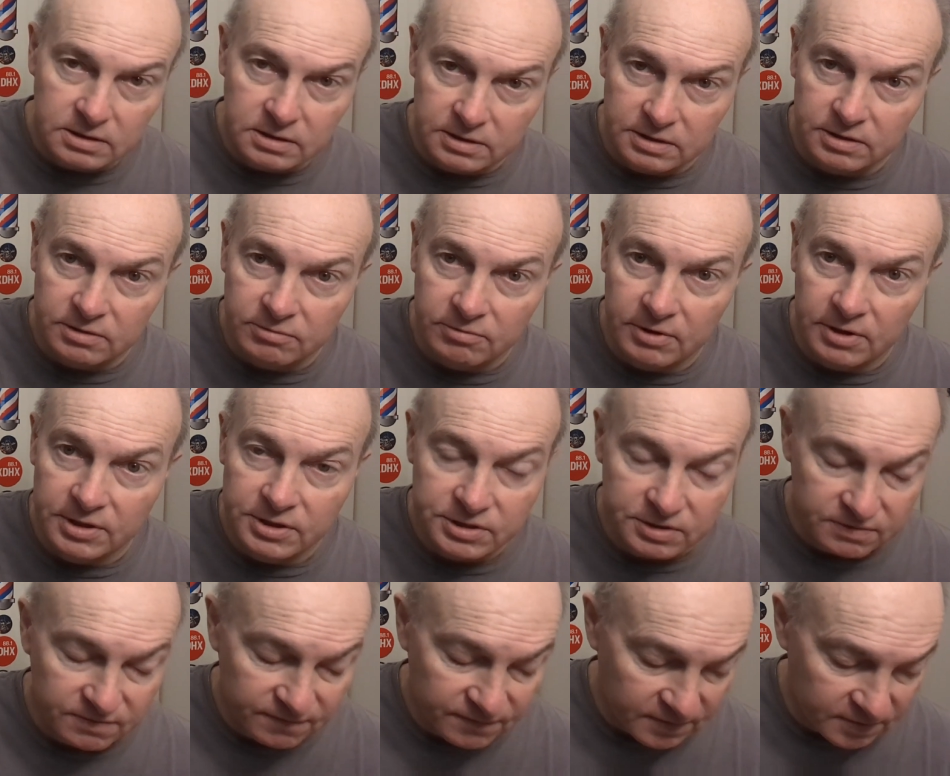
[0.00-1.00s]
in
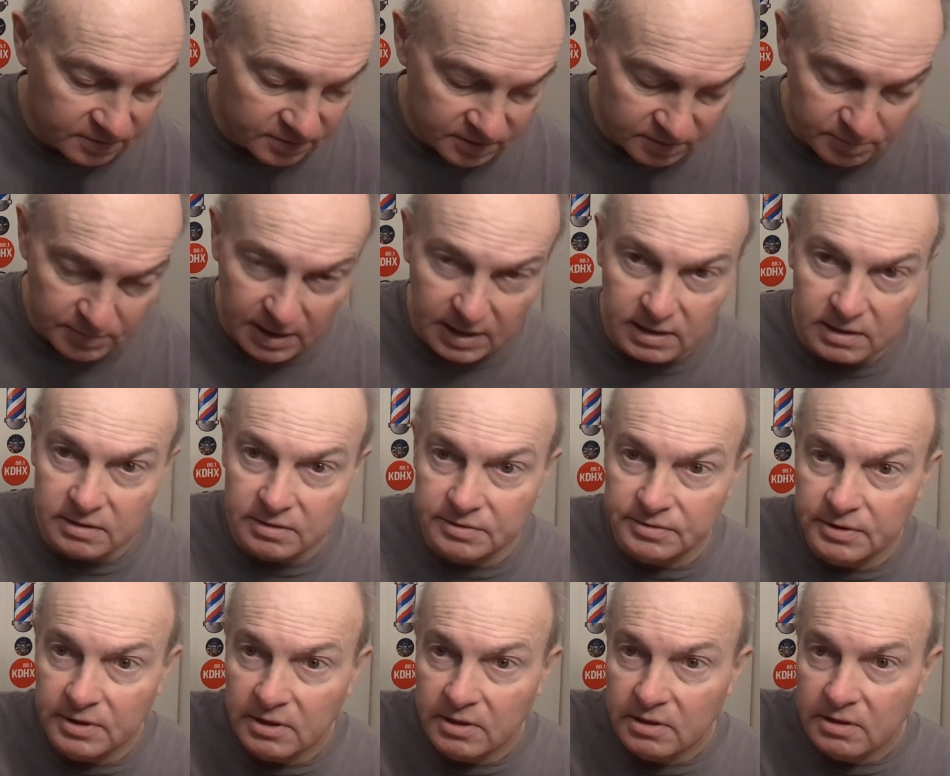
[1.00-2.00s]
aggression, fairly
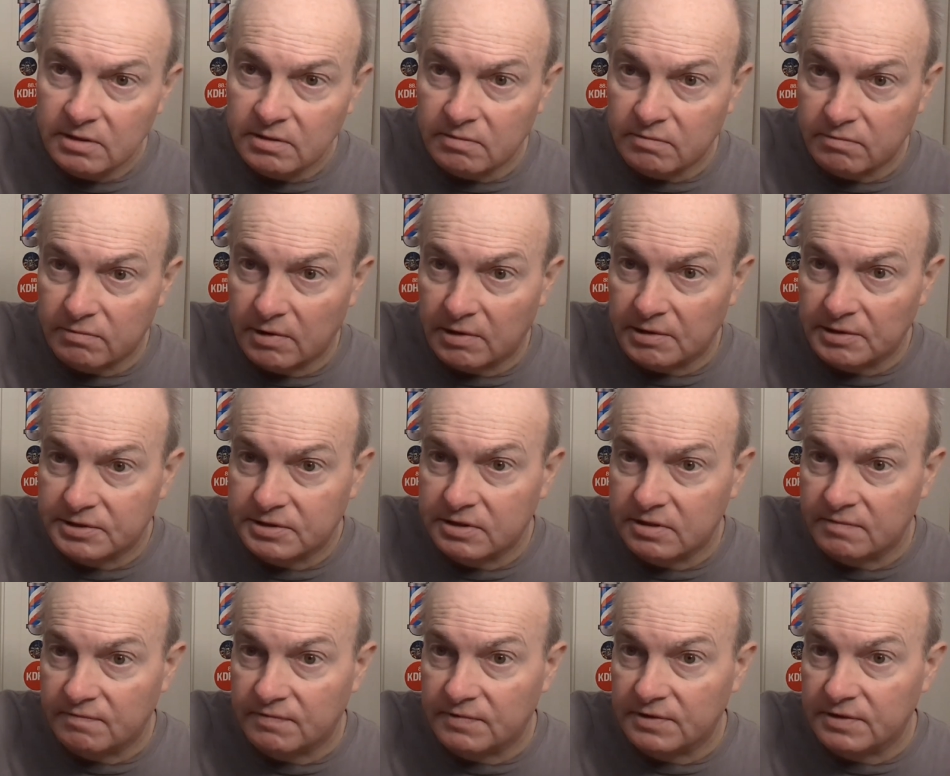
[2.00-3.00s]
mild,
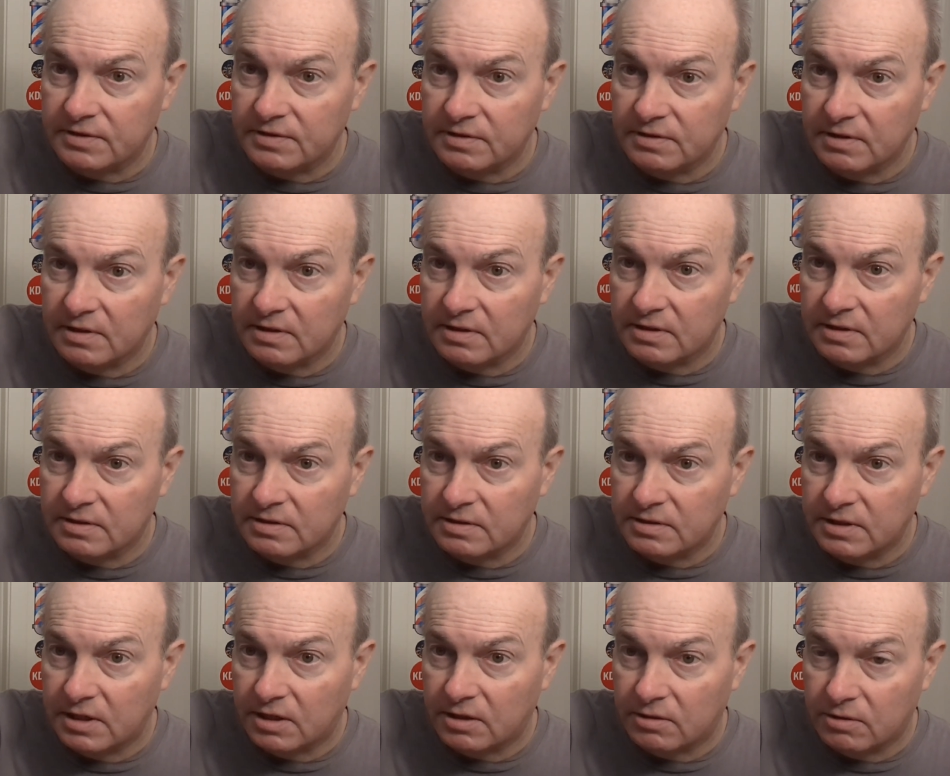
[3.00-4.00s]
relatively
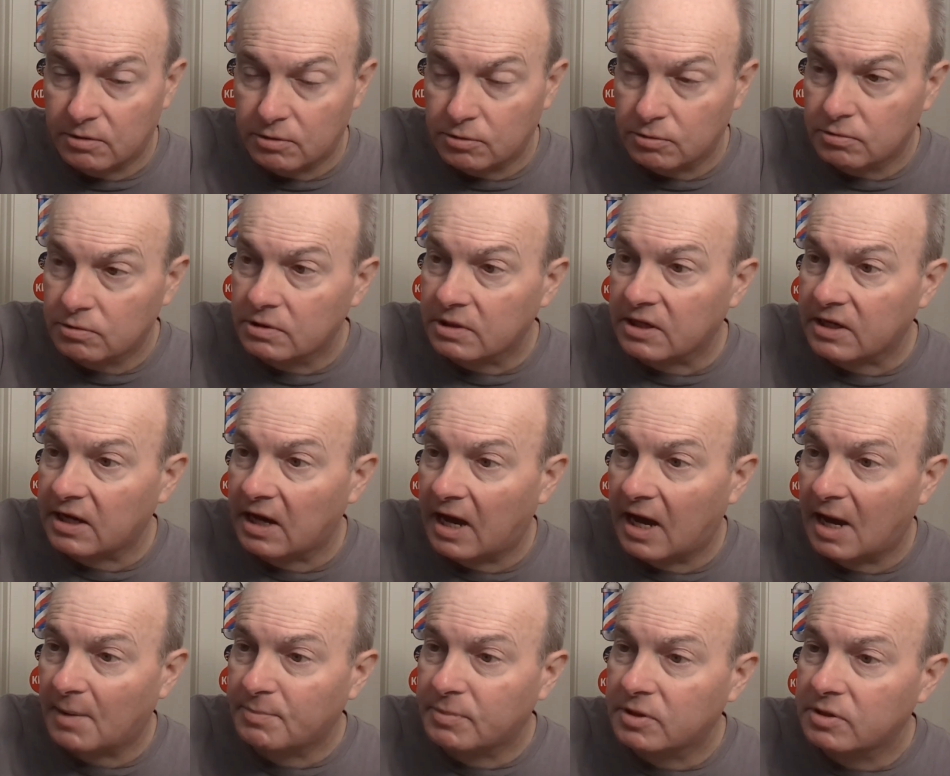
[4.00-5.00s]
narrow
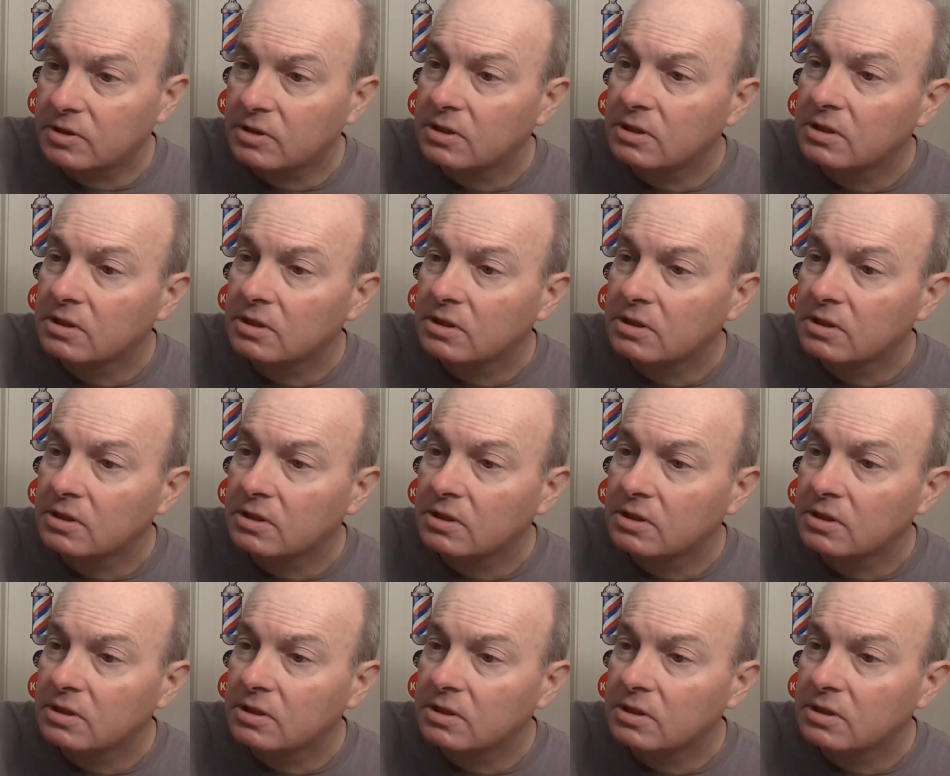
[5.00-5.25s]
gap